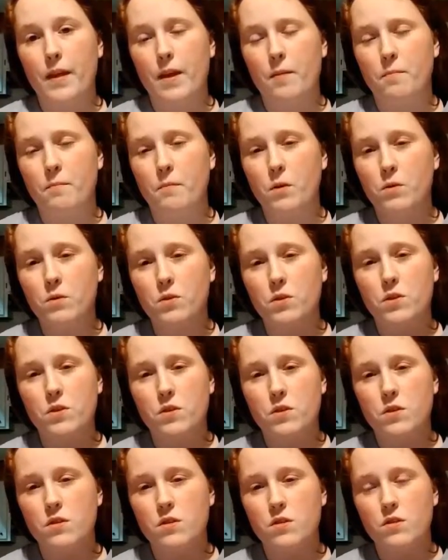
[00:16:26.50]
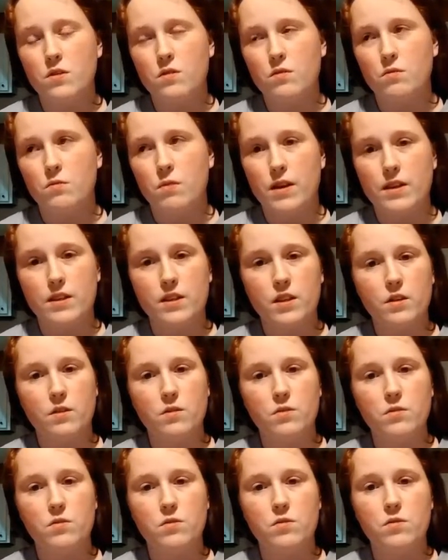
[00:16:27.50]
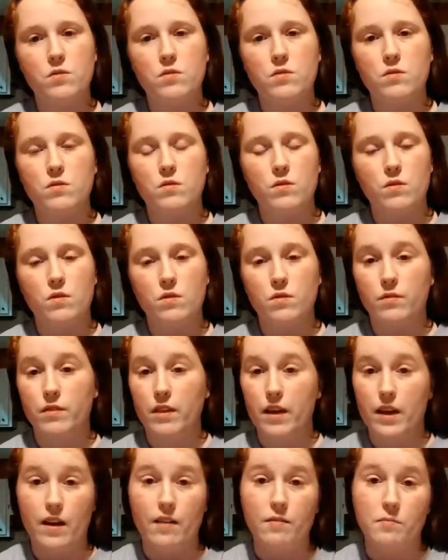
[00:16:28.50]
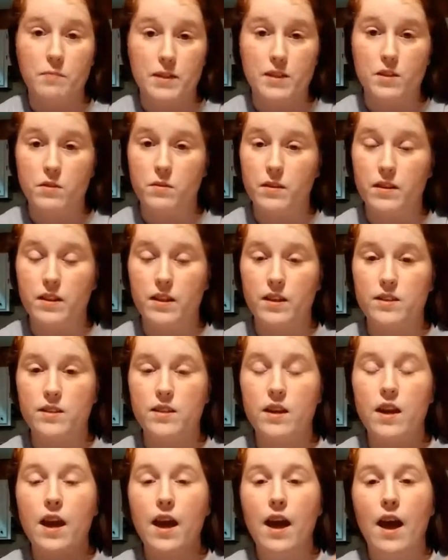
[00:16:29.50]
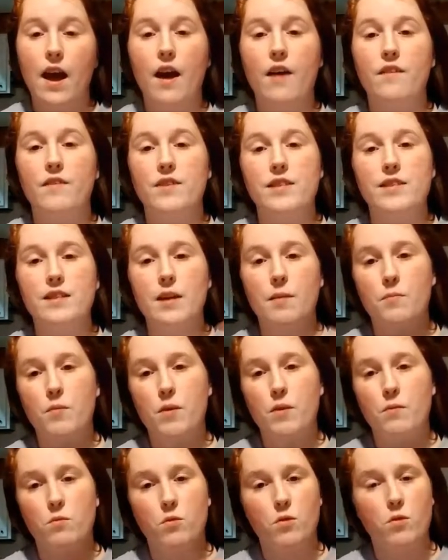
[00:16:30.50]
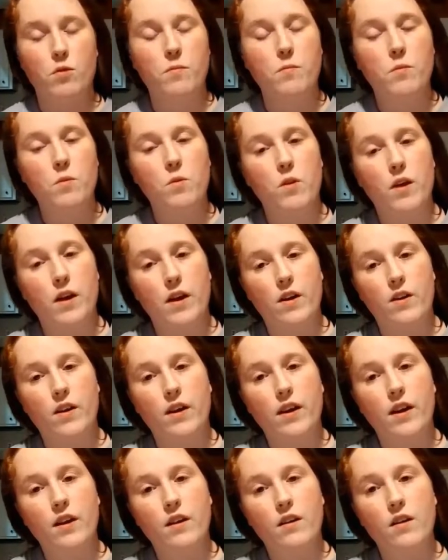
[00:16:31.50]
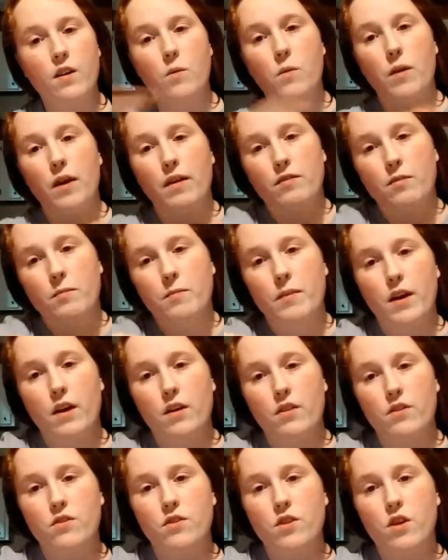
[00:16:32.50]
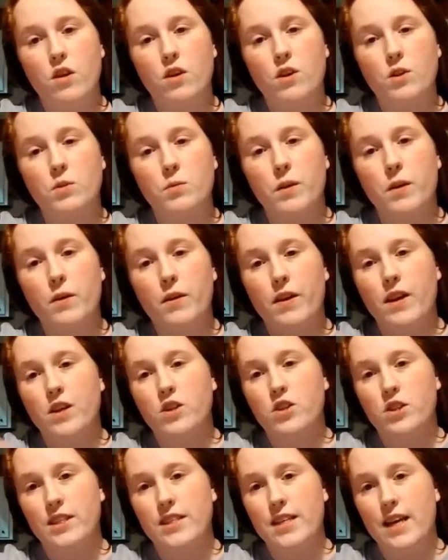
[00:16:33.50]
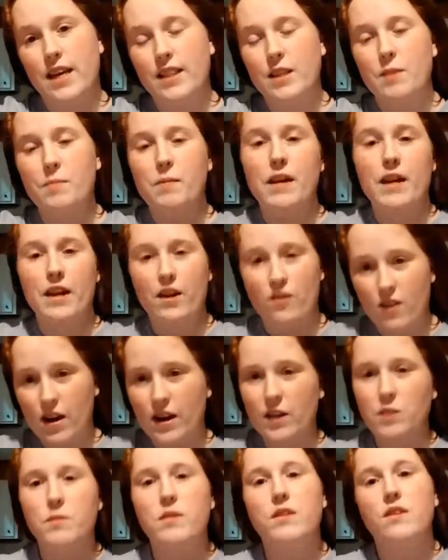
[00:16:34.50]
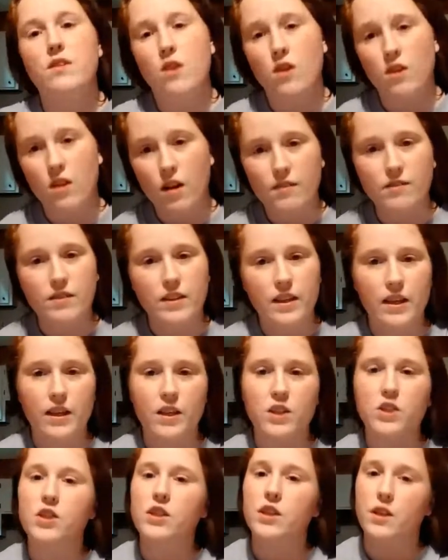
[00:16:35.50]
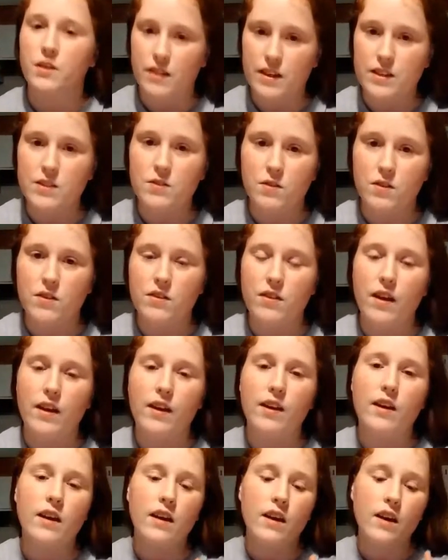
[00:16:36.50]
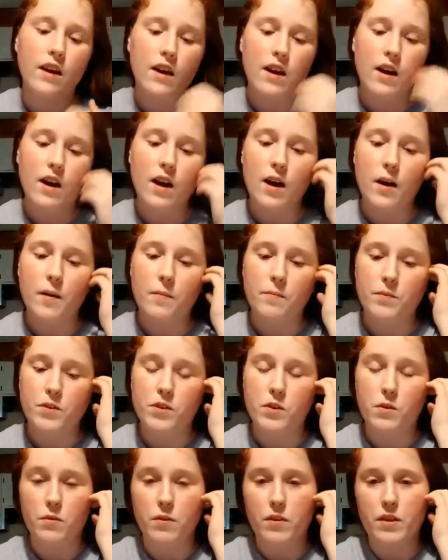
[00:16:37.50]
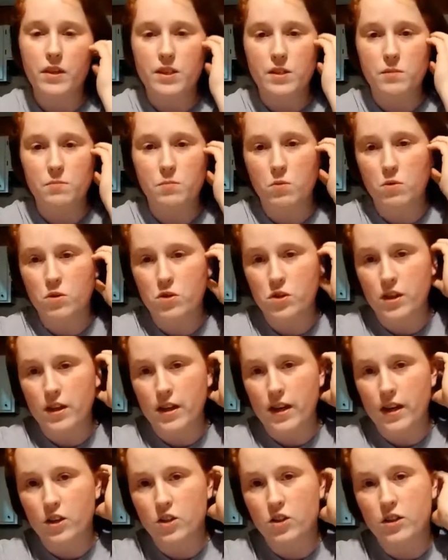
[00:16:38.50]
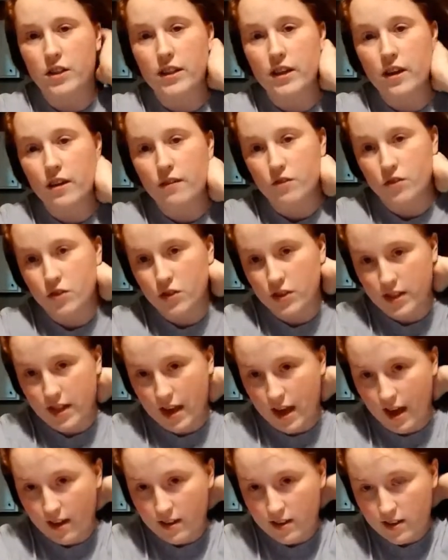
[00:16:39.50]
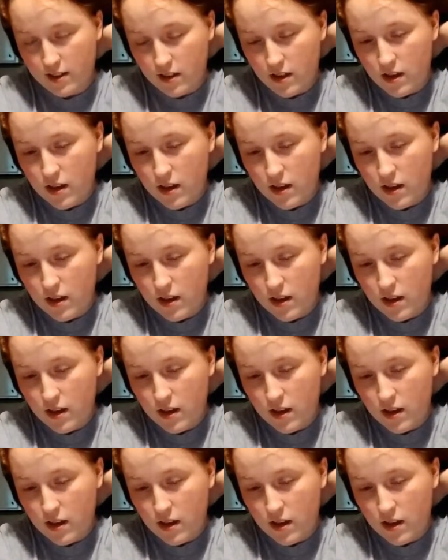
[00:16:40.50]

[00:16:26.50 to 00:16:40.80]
Most rescues, that I've been to at least, have a separate room or area away from the other dogs where you can actually take them and interact with the dog off leash, that sort of thing. So this portion actually covers that.